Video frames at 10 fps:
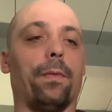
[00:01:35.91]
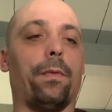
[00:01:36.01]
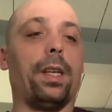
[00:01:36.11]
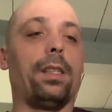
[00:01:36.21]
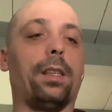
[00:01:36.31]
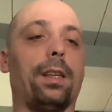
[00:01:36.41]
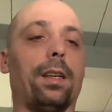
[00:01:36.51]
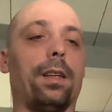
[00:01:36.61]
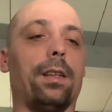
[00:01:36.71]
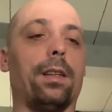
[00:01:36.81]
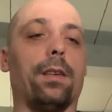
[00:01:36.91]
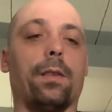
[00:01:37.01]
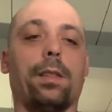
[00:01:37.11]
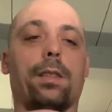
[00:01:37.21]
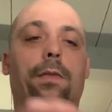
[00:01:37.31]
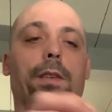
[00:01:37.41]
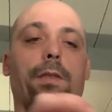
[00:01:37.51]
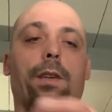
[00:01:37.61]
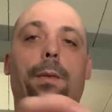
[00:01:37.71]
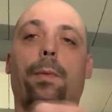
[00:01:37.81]
feature here. It feels
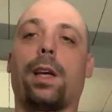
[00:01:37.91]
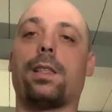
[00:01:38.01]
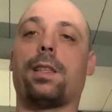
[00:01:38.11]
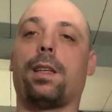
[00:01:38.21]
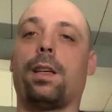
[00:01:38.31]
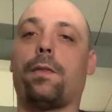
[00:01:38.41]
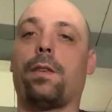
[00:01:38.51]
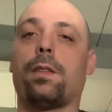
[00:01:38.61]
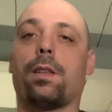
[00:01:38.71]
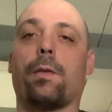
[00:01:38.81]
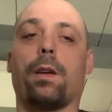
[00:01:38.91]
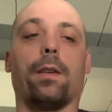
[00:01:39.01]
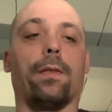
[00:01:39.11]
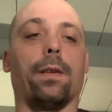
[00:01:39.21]
very plasticky. It feels kind of